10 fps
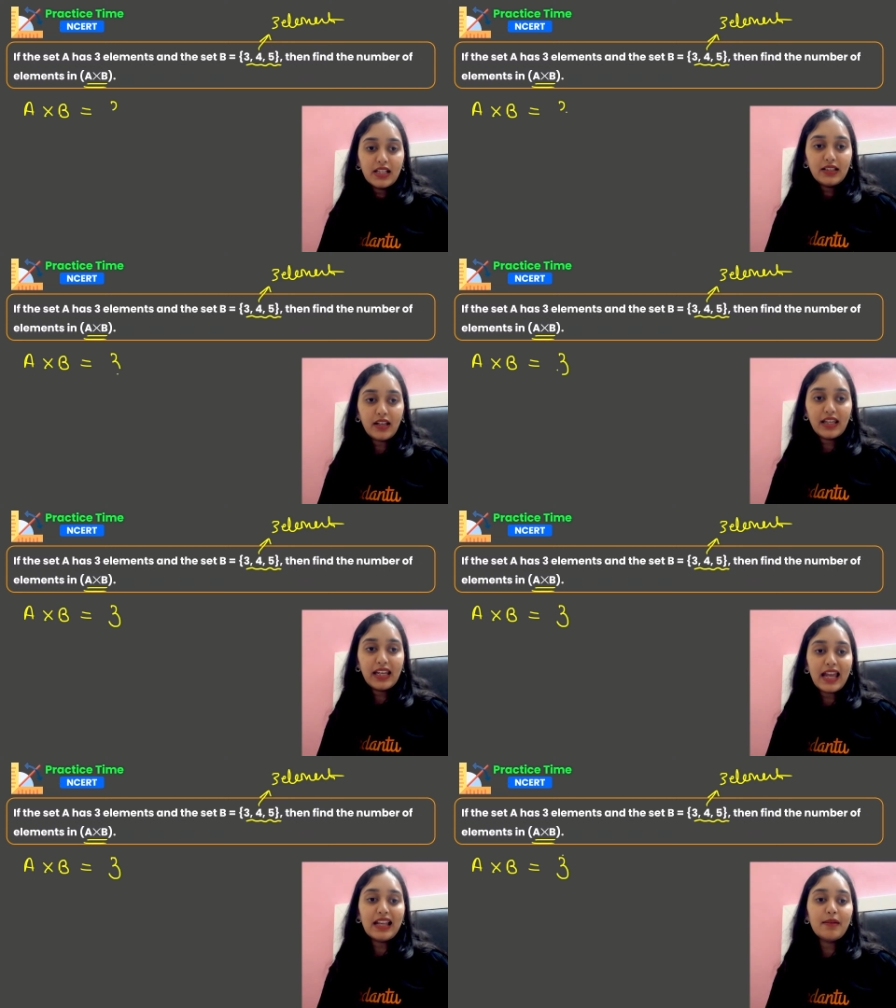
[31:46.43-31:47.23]
3
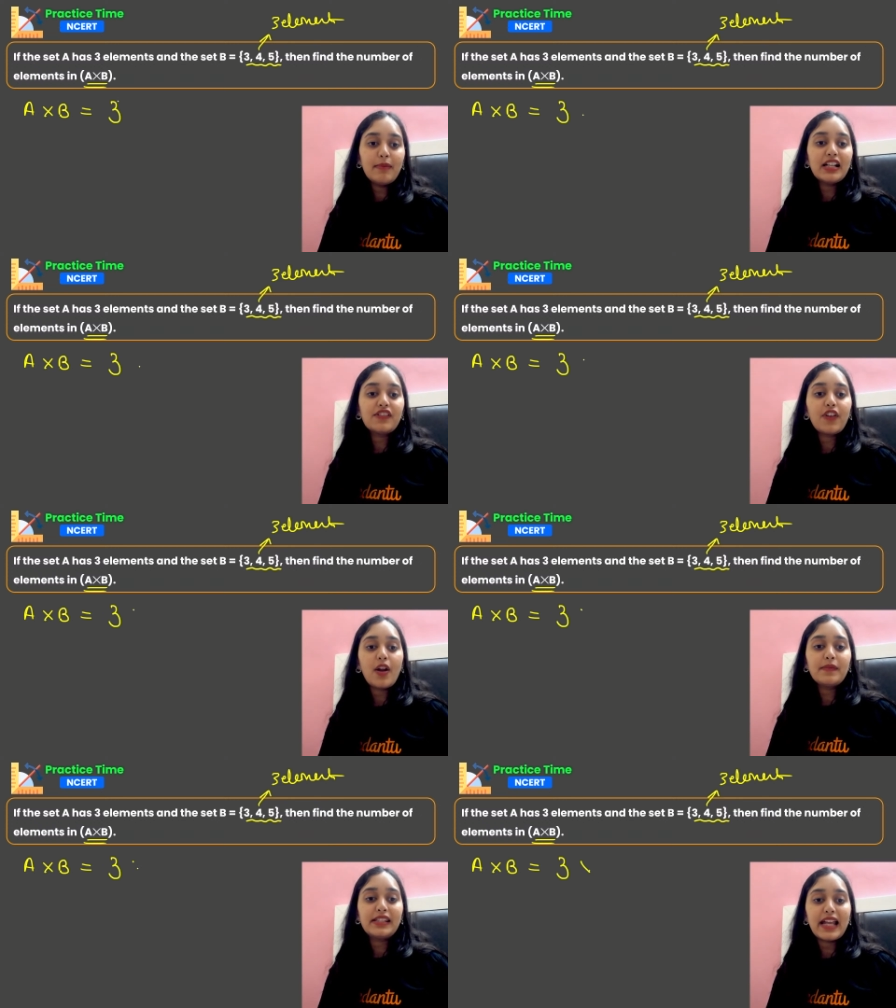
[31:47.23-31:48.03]
elements
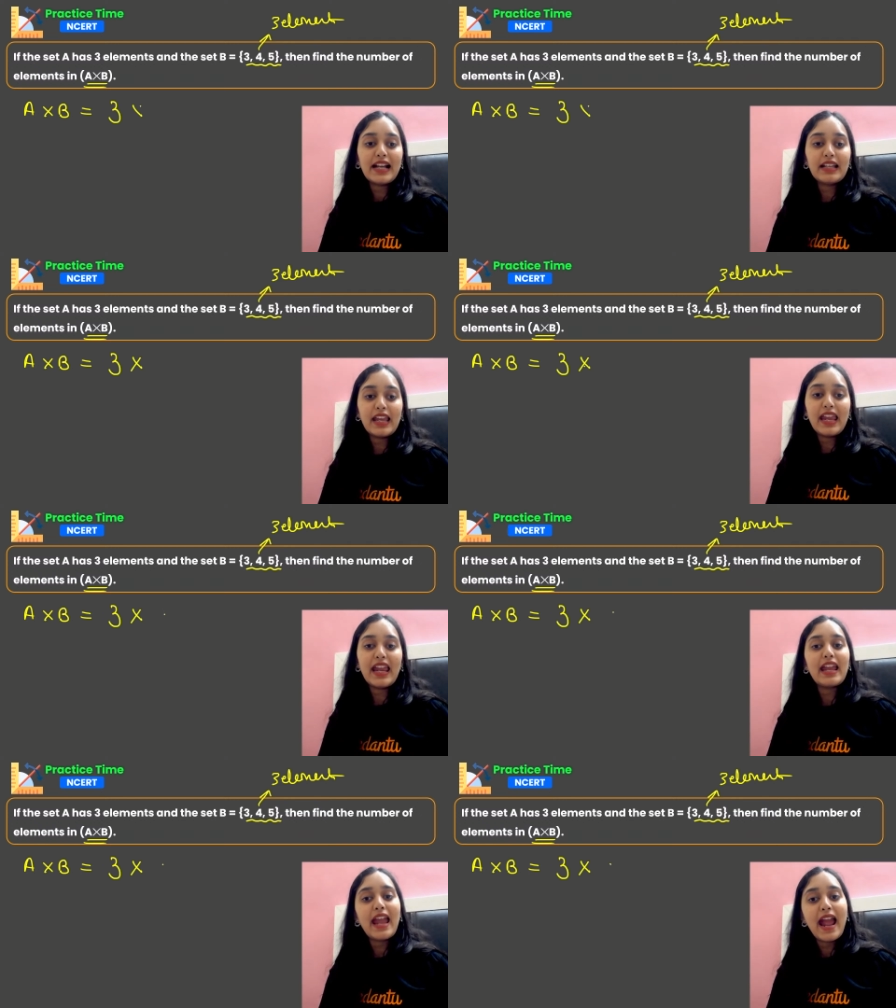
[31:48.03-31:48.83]
from set
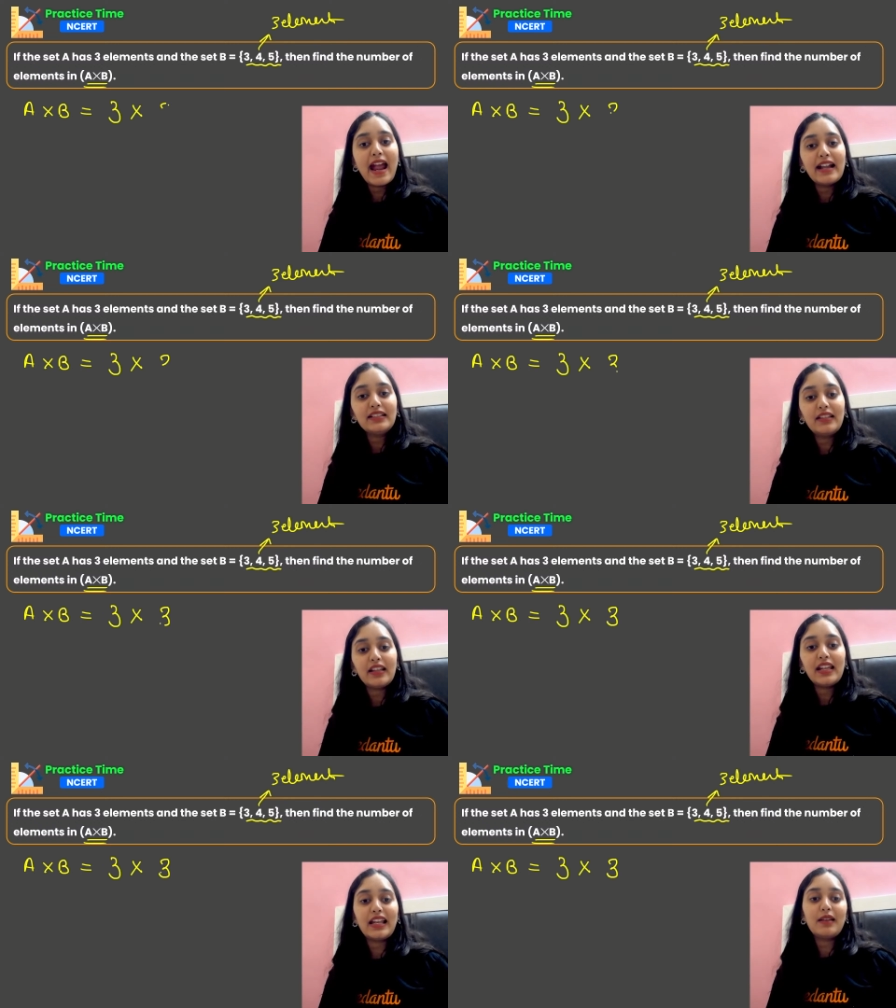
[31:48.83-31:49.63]
A and
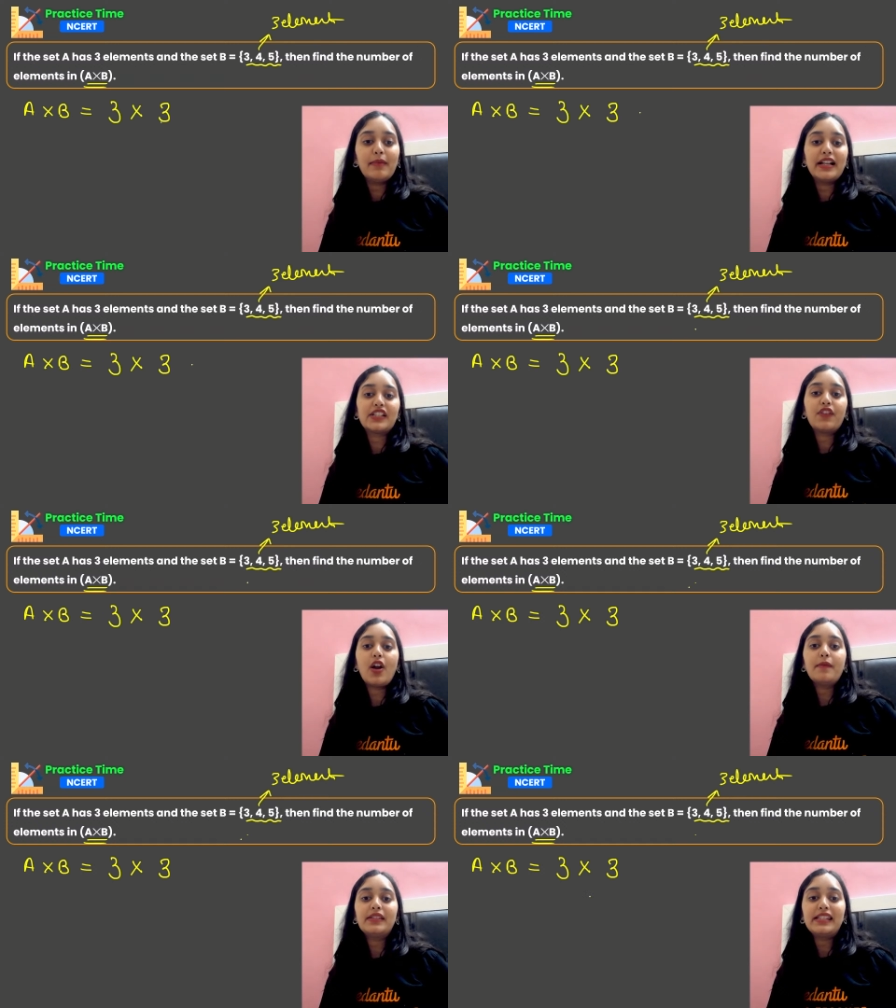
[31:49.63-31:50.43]
3 elements
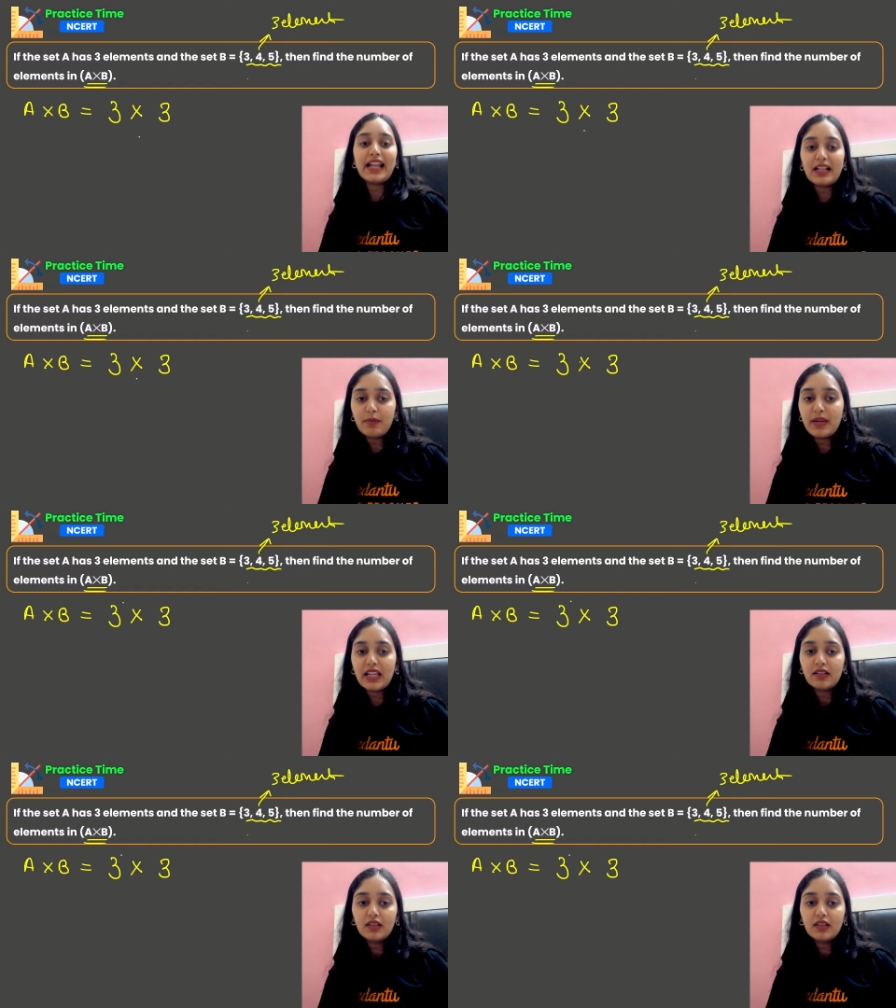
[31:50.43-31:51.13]
from set B.